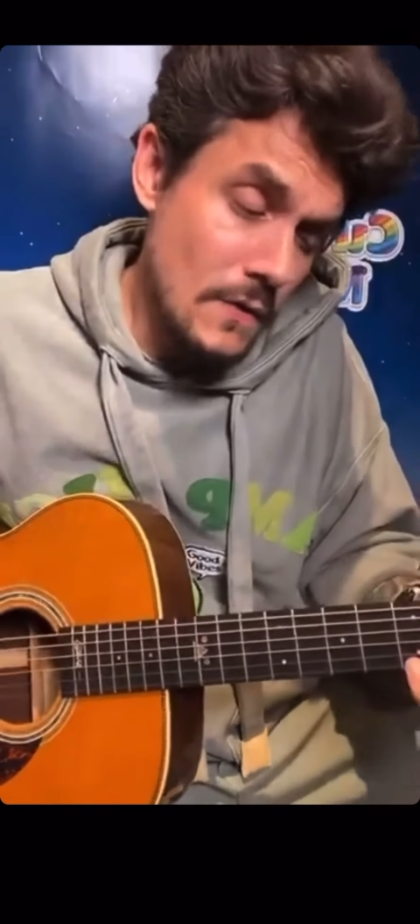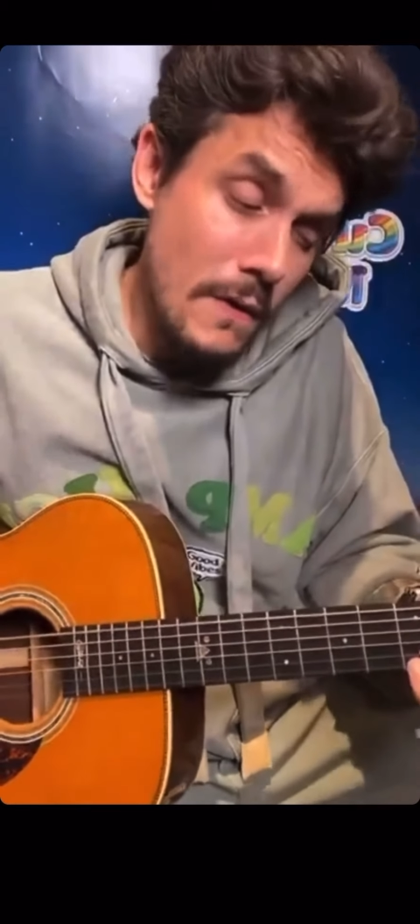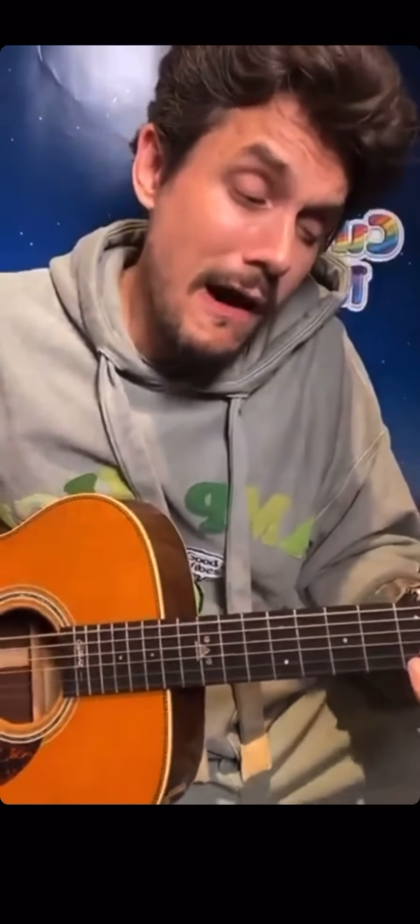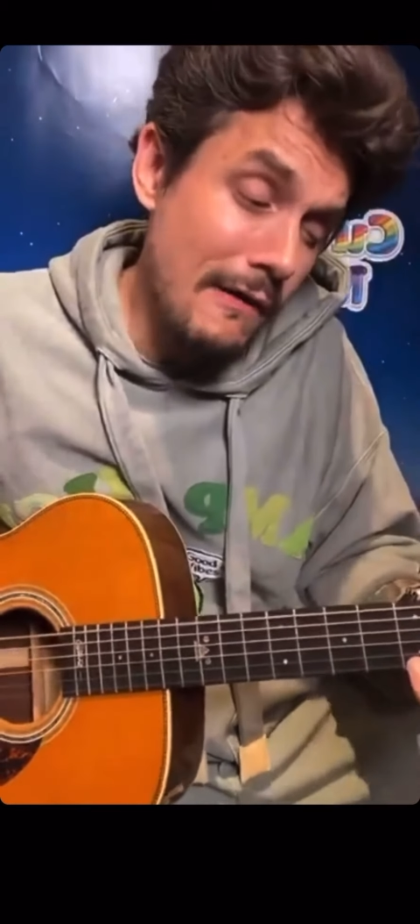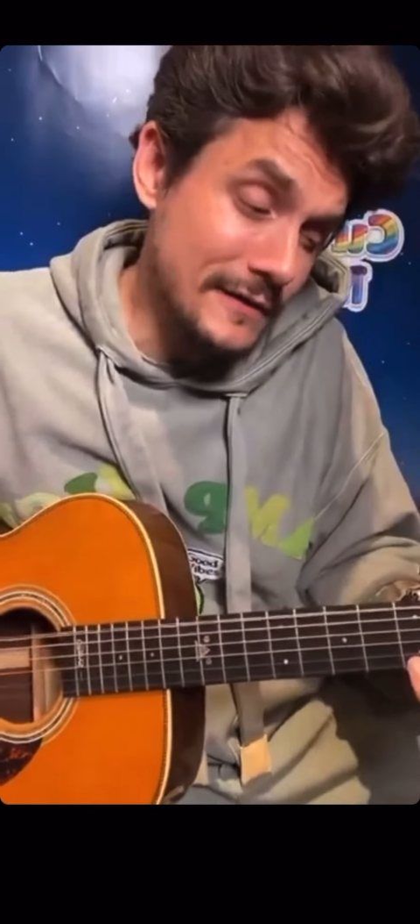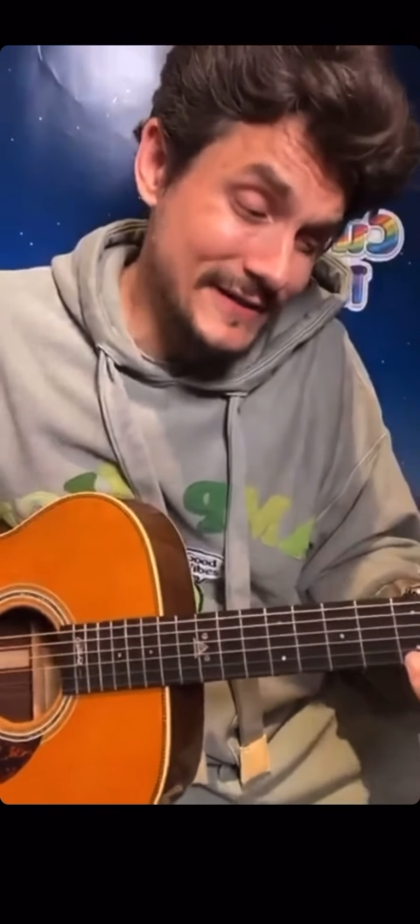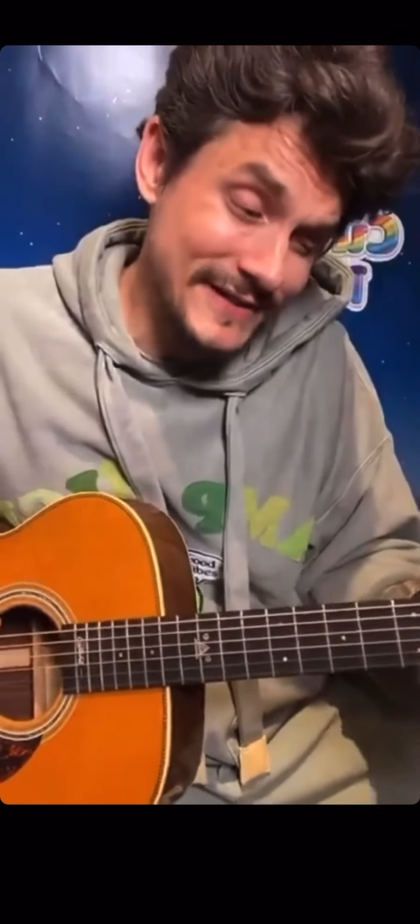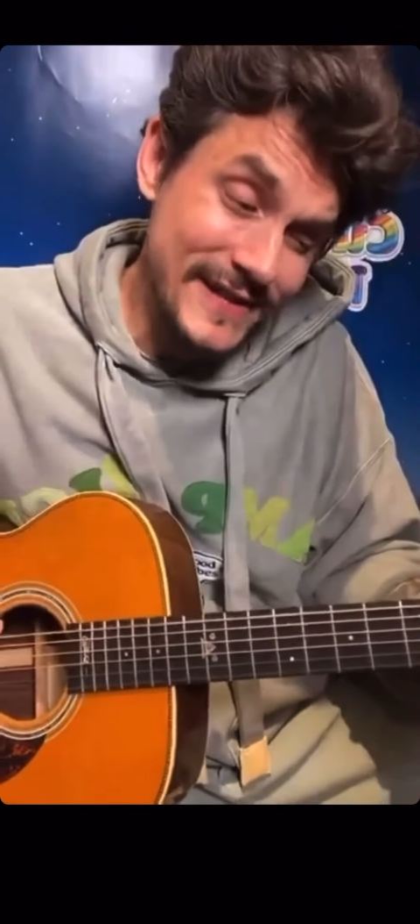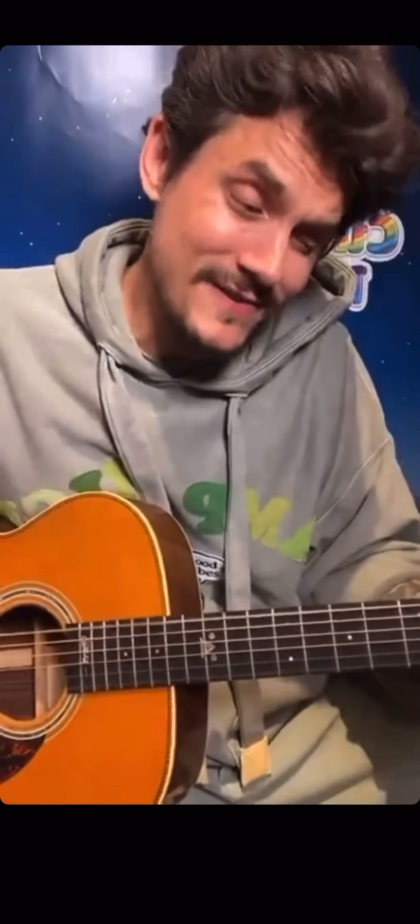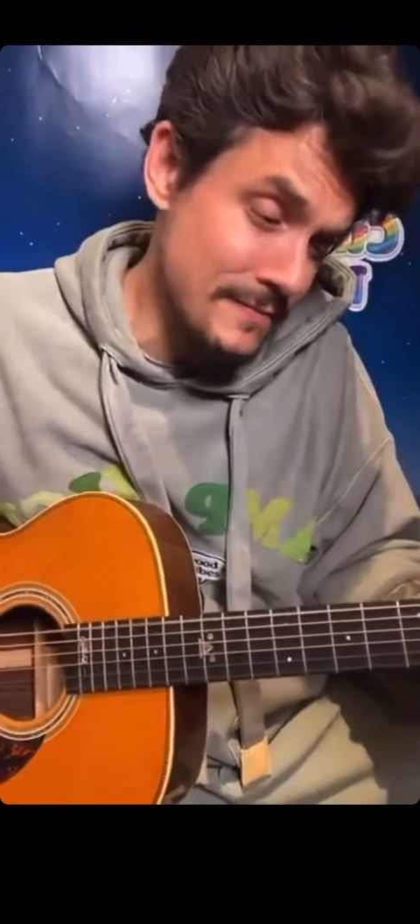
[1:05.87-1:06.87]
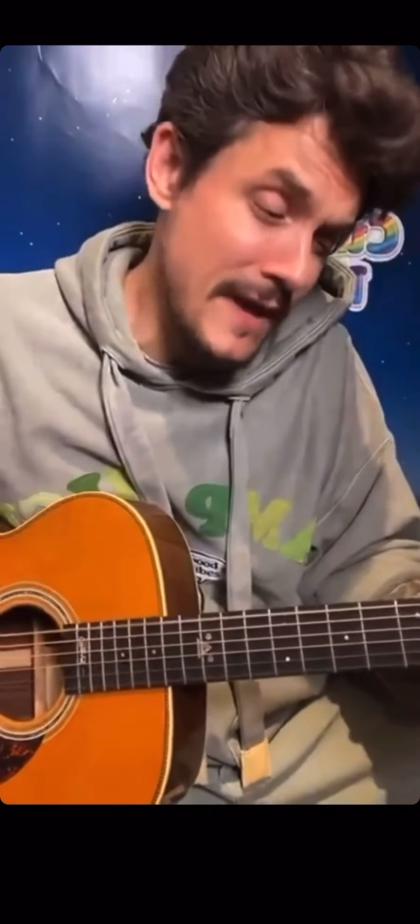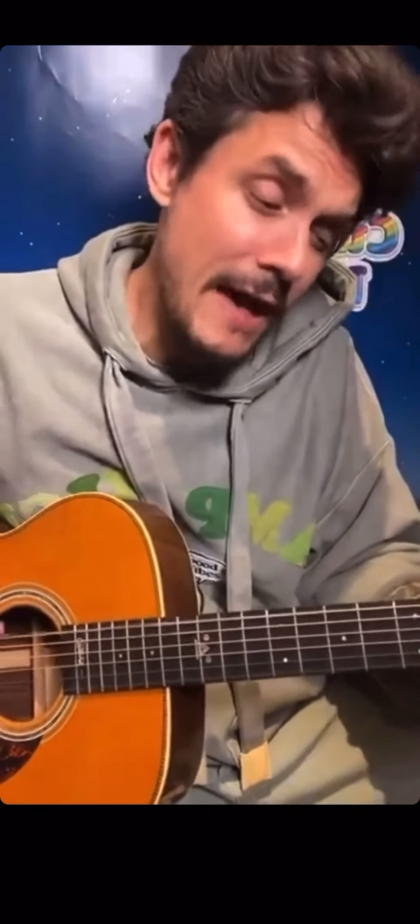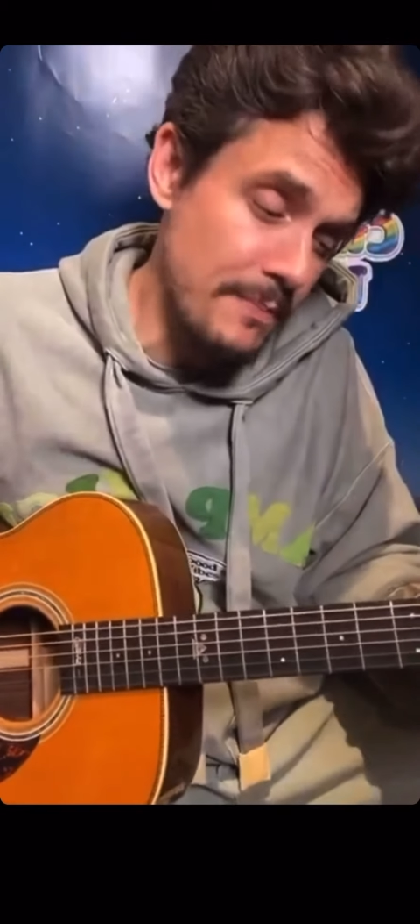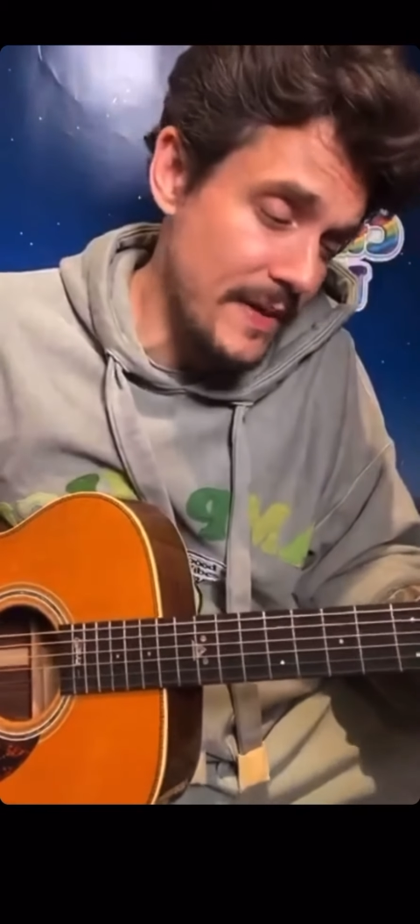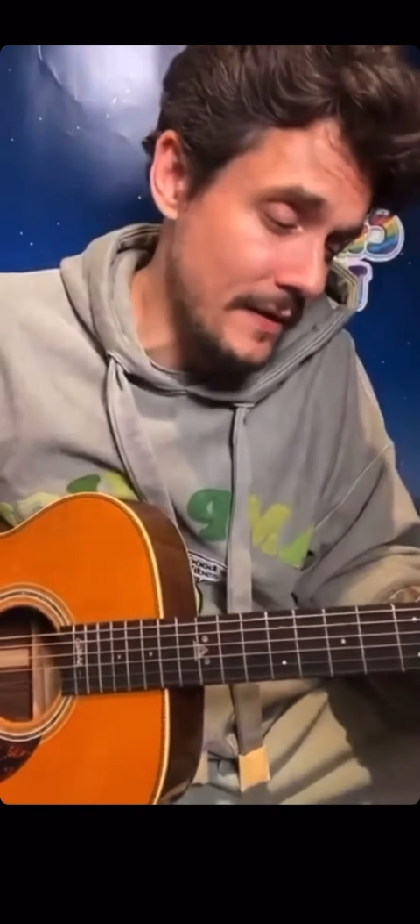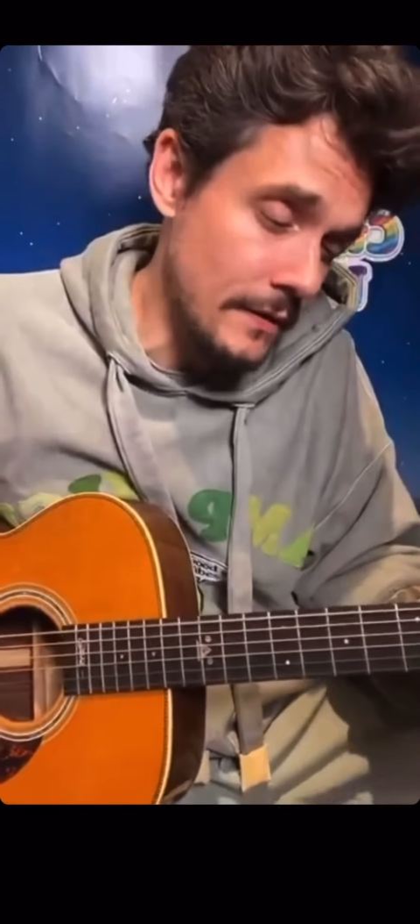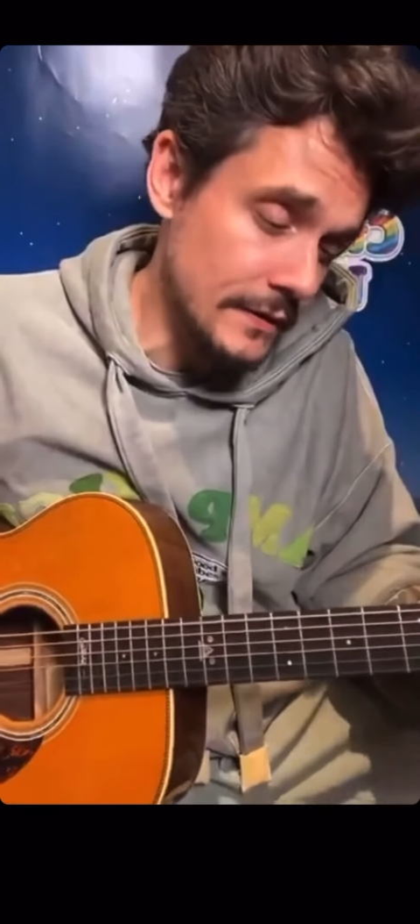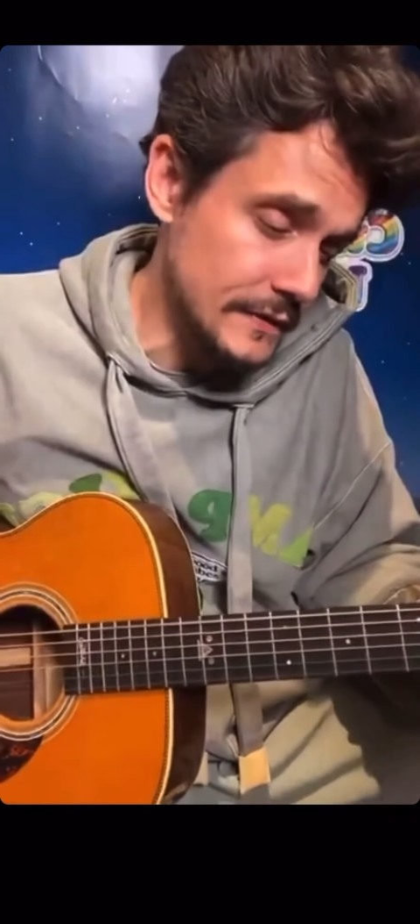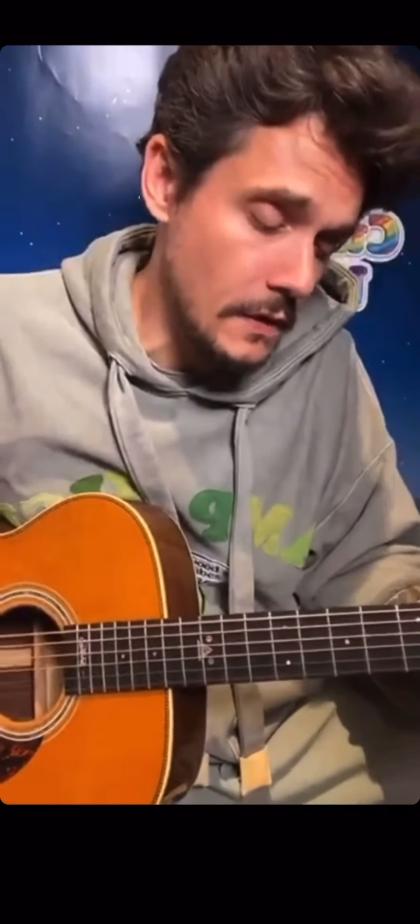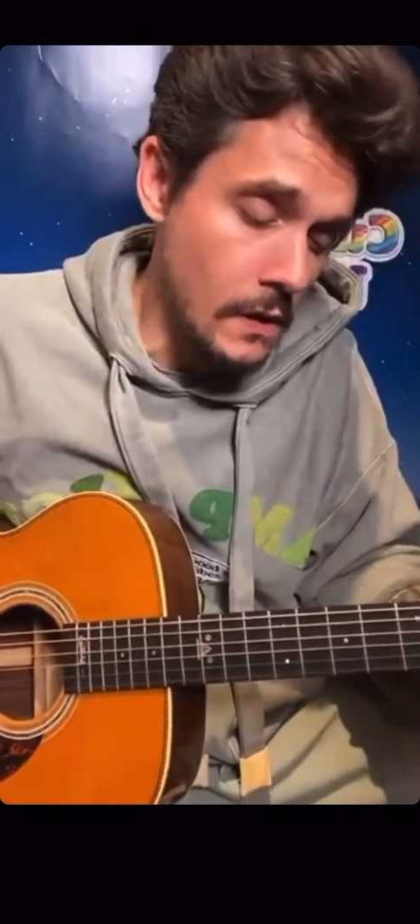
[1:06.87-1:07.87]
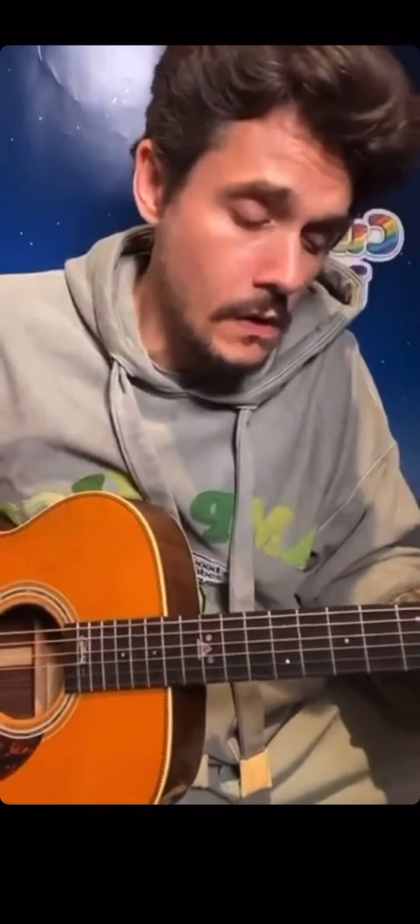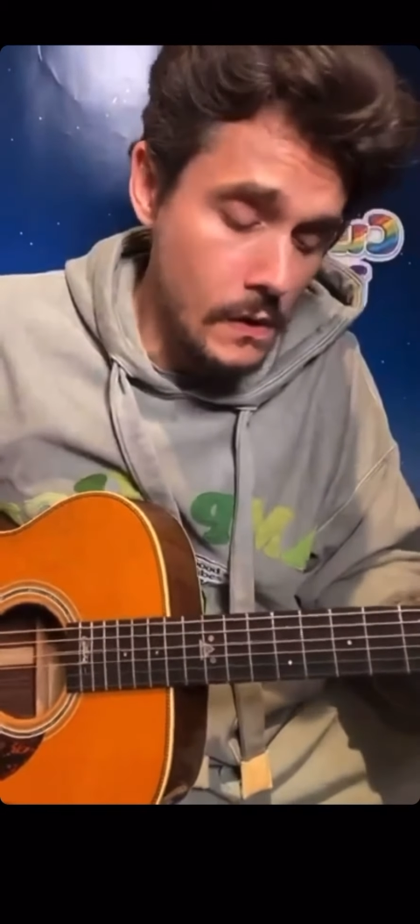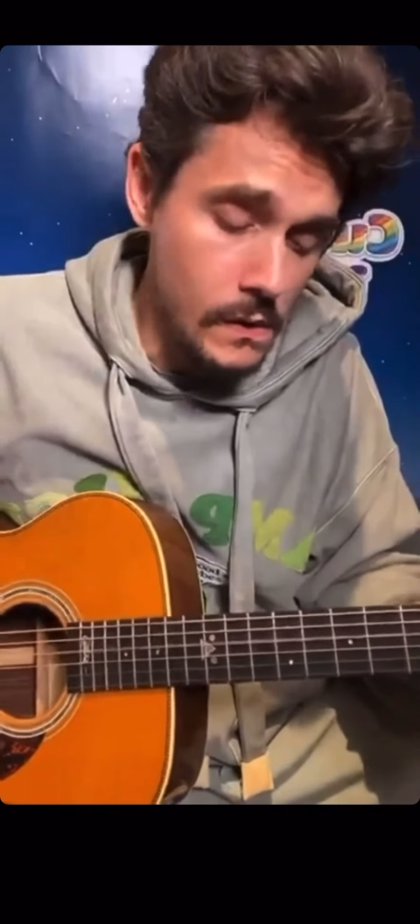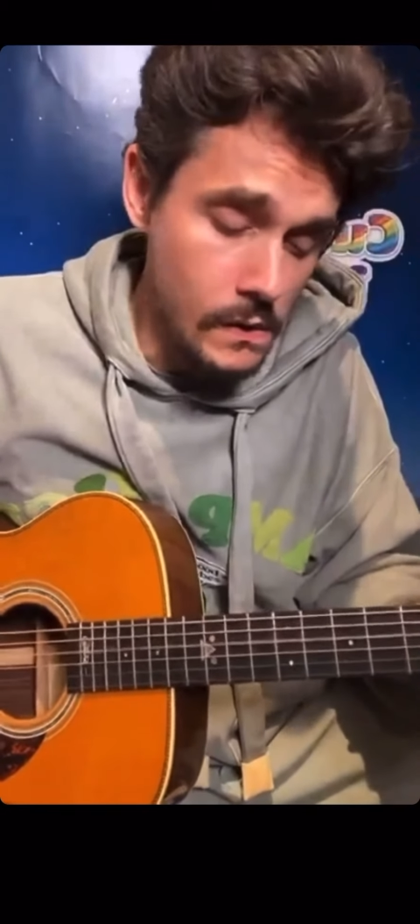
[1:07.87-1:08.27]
Don't wanna see my parents go.